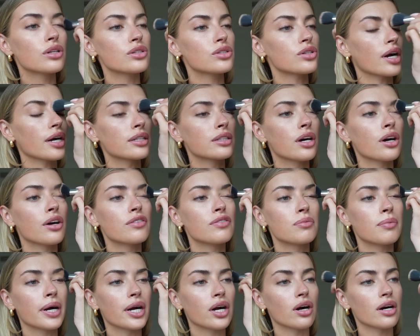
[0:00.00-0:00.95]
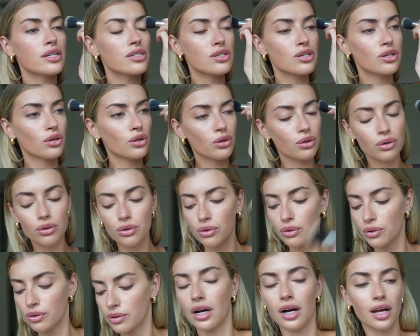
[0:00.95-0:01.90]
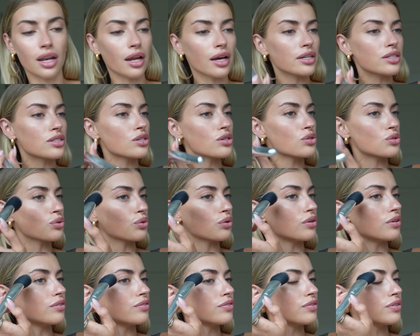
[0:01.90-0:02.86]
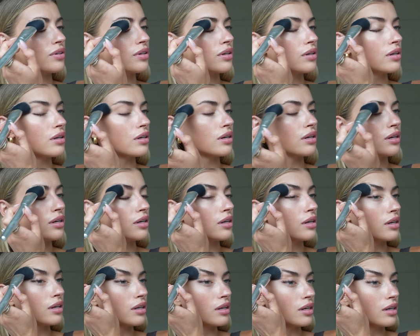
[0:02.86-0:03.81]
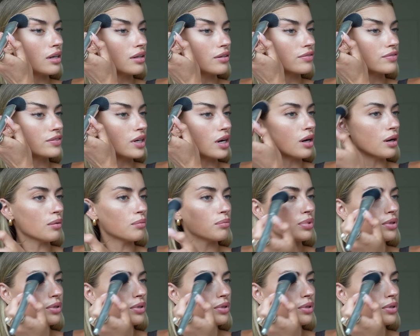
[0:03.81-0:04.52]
drag that over my eyes too. I like to sort of lift up.